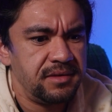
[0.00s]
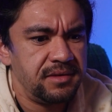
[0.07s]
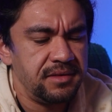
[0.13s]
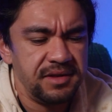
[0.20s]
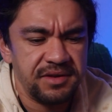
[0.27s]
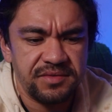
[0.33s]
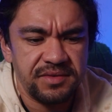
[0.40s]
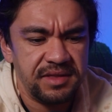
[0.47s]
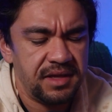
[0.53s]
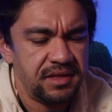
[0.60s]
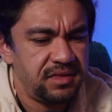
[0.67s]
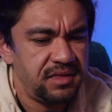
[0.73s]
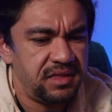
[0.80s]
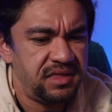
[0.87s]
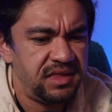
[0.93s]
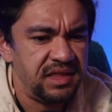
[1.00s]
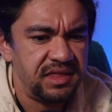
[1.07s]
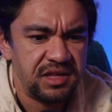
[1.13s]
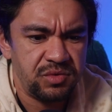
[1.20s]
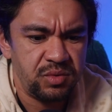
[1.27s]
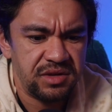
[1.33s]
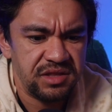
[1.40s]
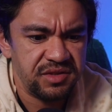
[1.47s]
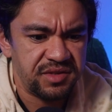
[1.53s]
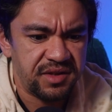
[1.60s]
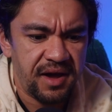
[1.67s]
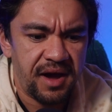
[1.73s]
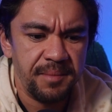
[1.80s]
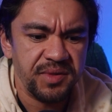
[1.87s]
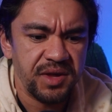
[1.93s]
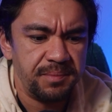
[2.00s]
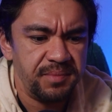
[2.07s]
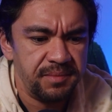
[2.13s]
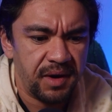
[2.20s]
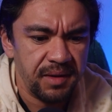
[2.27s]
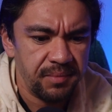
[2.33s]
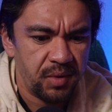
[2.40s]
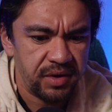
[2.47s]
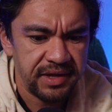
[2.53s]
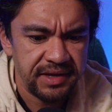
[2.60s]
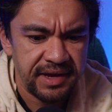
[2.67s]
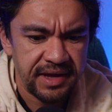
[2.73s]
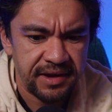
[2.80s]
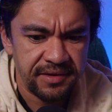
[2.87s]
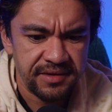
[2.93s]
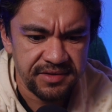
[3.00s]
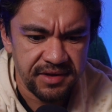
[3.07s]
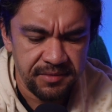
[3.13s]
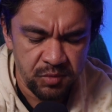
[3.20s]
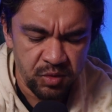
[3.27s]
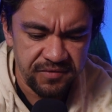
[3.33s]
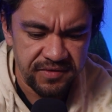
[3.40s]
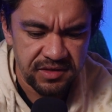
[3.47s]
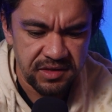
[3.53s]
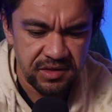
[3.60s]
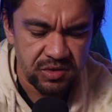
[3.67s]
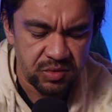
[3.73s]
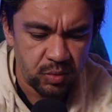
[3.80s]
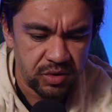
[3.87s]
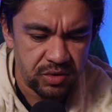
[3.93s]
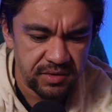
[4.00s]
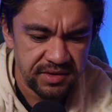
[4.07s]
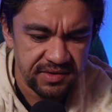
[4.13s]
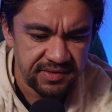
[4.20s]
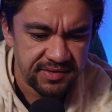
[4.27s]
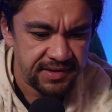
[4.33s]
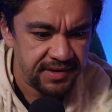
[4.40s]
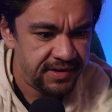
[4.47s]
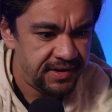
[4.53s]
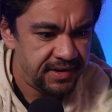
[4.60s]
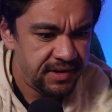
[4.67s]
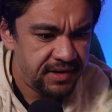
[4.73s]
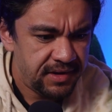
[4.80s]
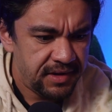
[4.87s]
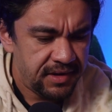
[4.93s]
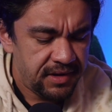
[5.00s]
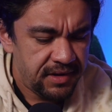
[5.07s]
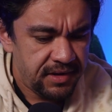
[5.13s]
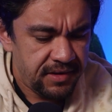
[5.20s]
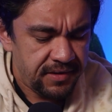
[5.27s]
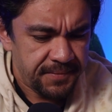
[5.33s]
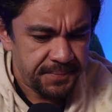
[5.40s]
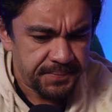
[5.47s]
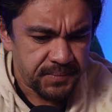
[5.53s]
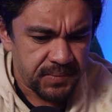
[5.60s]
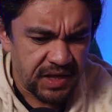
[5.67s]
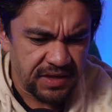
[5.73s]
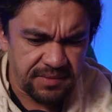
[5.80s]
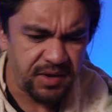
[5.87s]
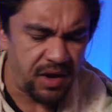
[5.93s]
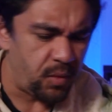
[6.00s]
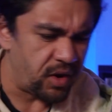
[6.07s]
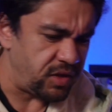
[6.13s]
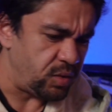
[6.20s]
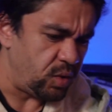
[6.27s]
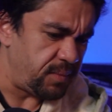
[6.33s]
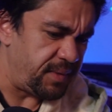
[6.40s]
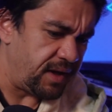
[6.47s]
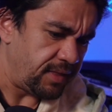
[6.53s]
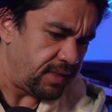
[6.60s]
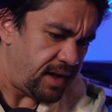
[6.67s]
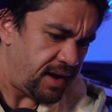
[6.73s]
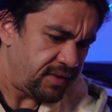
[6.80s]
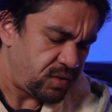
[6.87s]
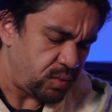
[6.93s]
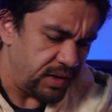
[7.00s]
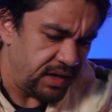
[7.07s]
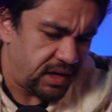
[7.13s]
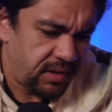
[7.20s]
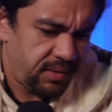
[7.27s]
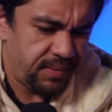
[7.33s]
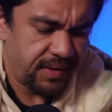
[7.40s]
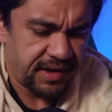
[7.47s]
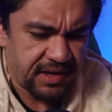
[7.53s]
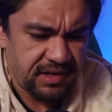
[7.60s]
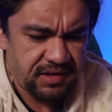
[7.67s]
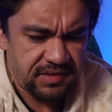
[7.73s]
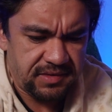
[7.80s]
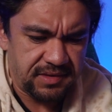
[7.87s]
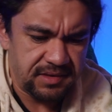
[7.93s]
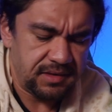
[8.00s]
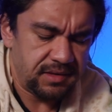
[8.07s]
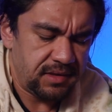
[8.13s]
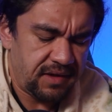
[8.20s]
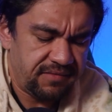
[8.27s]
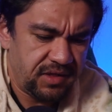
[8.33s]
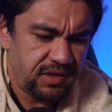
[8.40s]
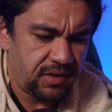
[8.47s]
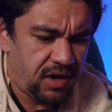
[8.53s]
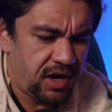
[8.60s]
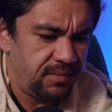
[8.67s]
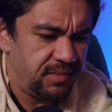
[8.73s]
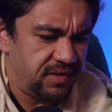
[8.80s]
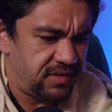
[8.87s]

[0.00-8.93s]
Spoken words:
Literally, that's the thing that sort of just comes up in my body now as I move into this world. Is something I wanted to talk about last week, but I just didn't have the time.